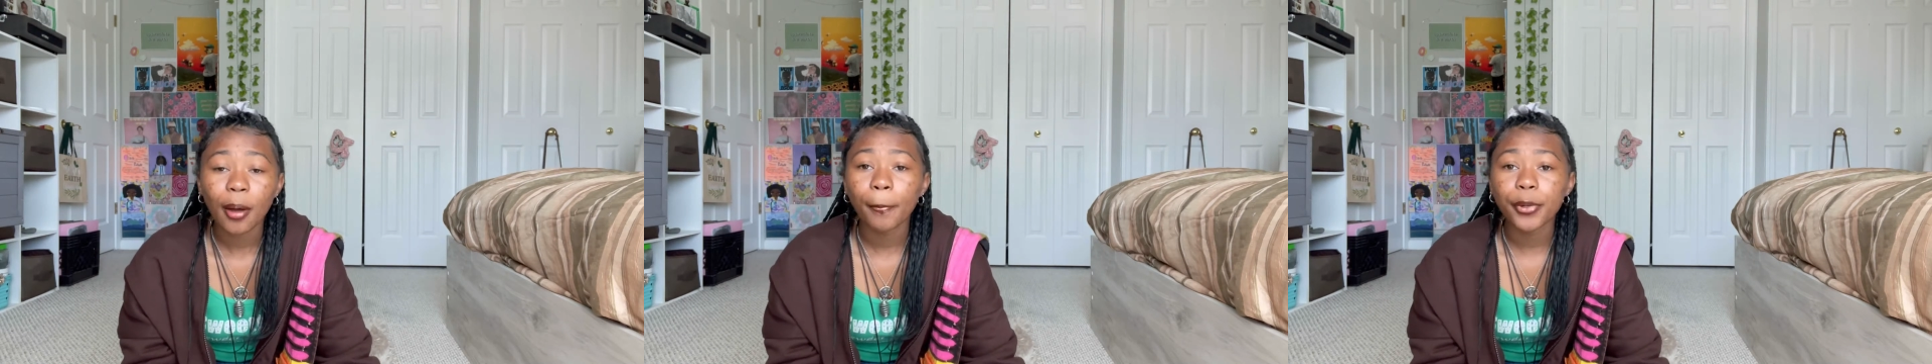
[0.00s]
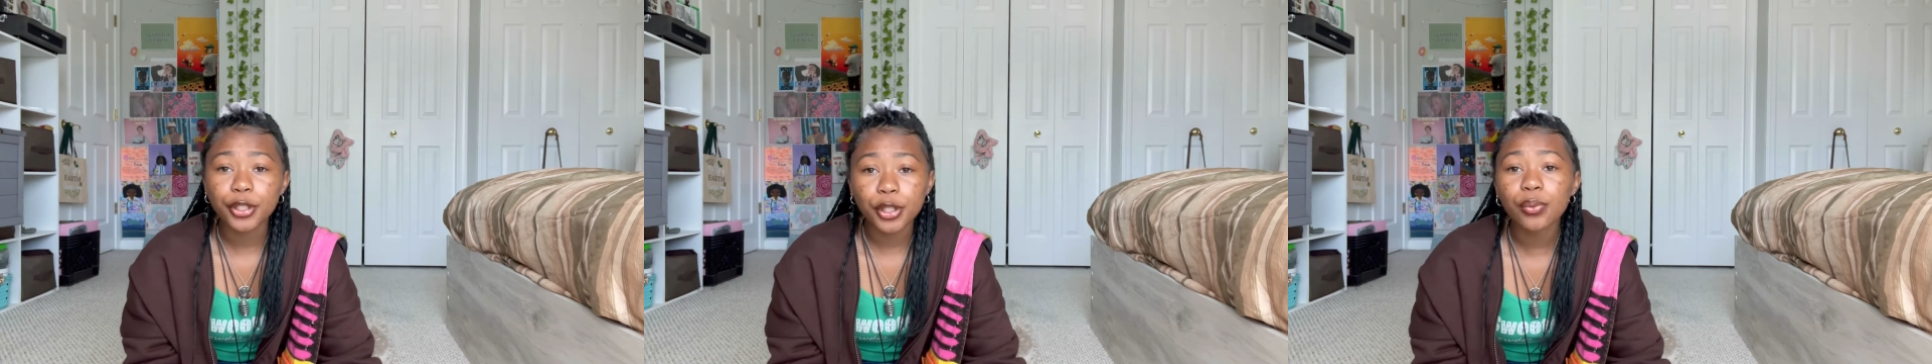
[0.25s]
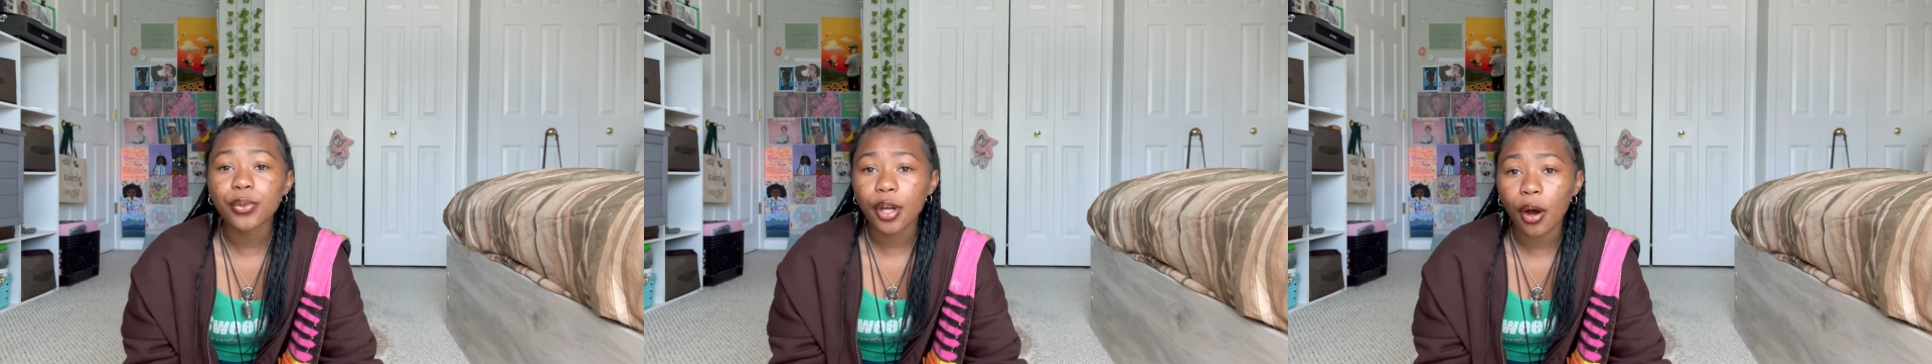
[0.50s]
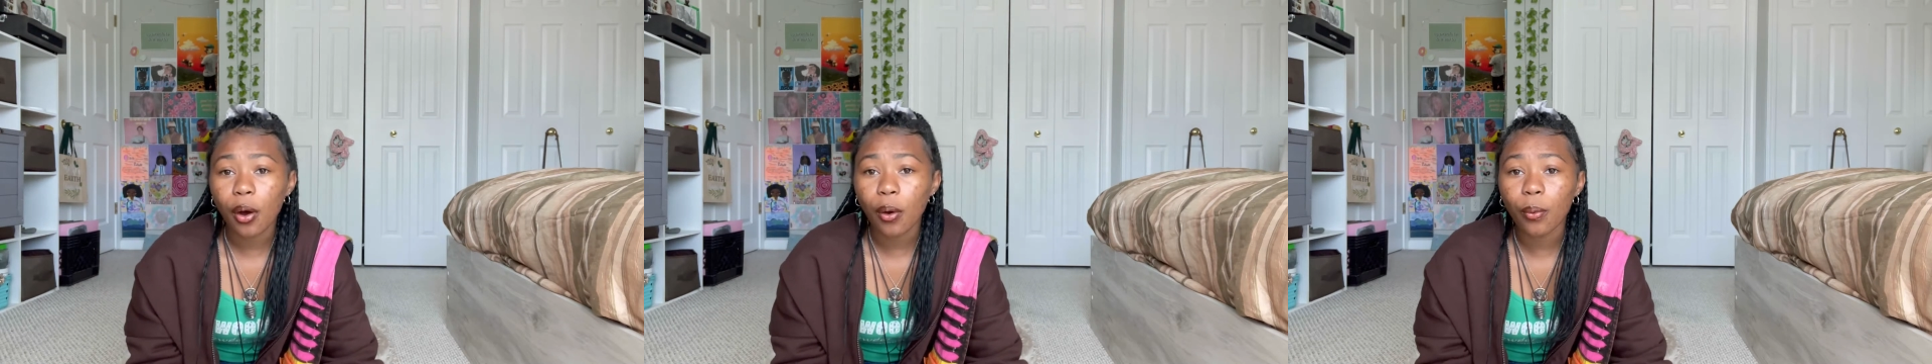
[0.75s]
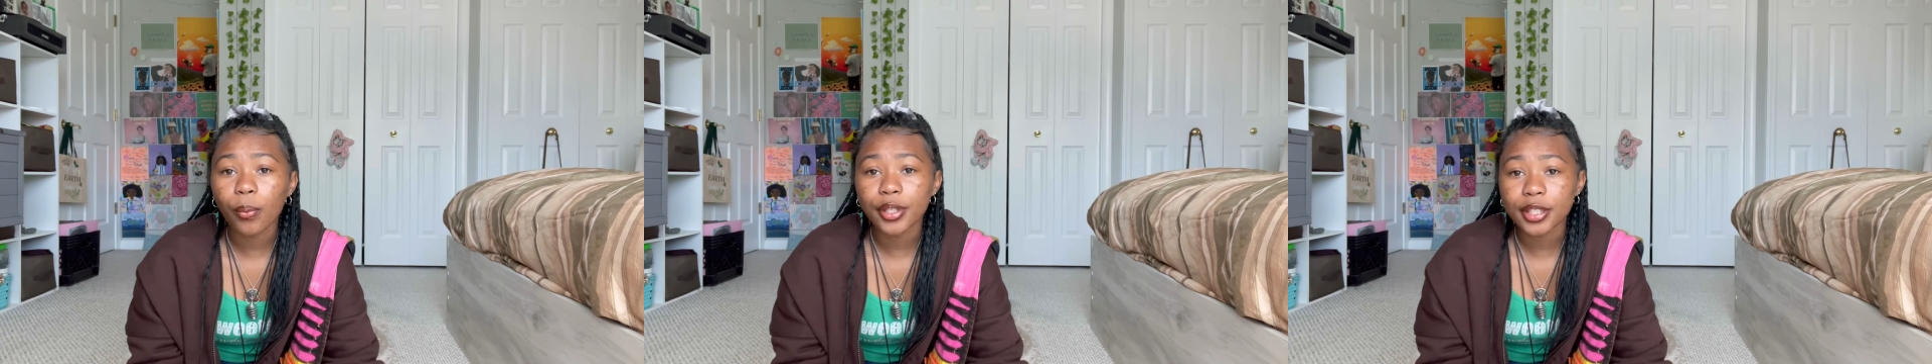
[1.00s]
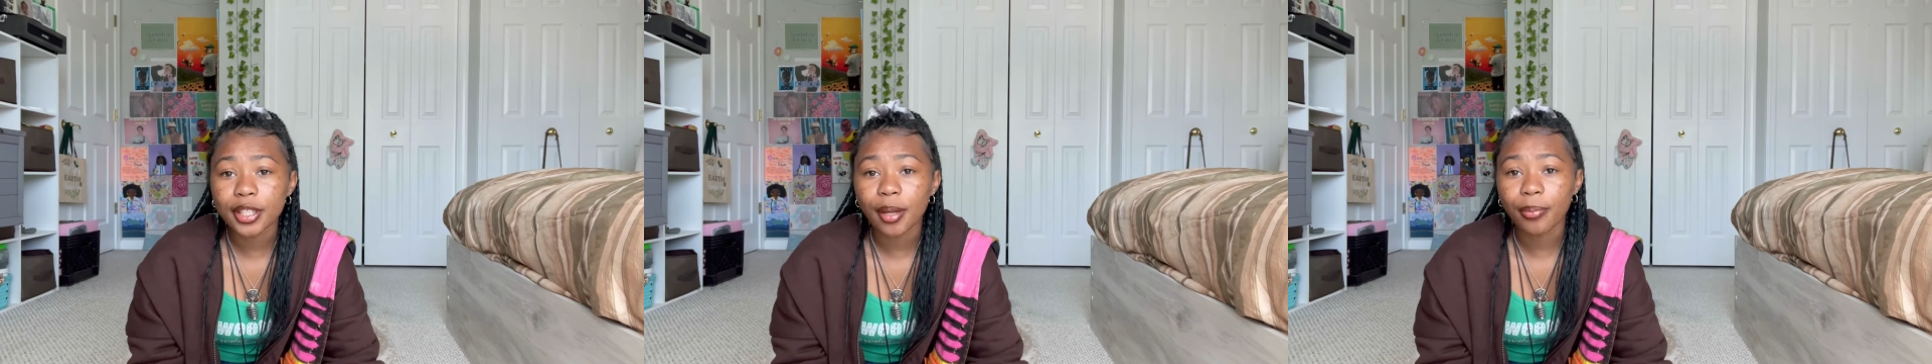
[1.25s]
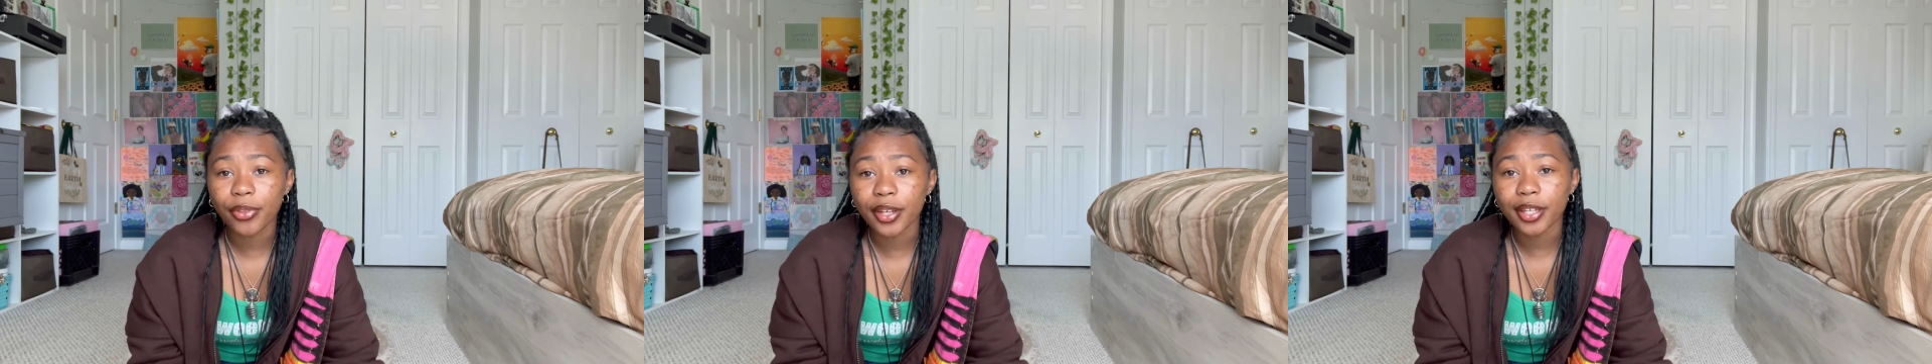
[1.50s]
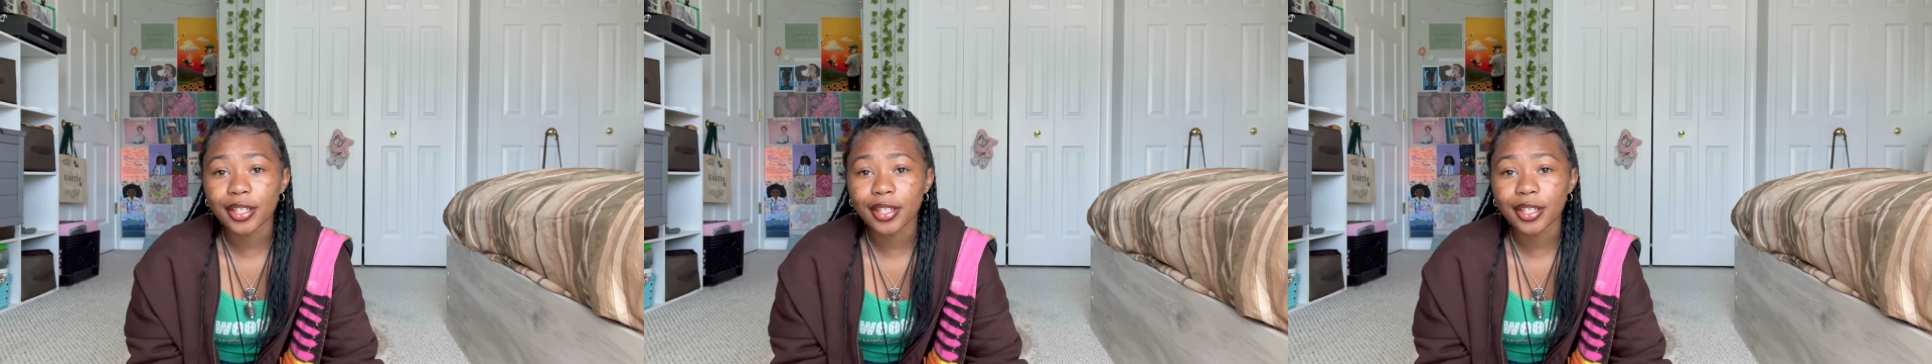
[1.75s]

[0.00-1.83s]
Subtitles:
but you know when something